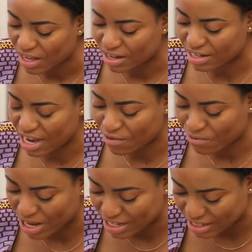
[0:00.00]
their
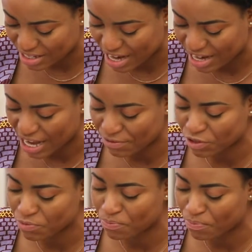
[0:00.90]
rent and have
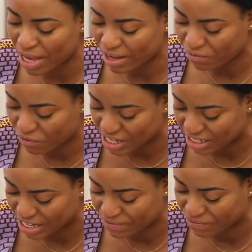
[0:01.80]
to beg
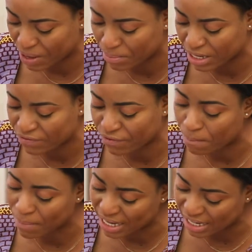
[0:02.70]
friends and family for
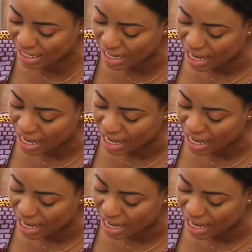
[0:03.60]
money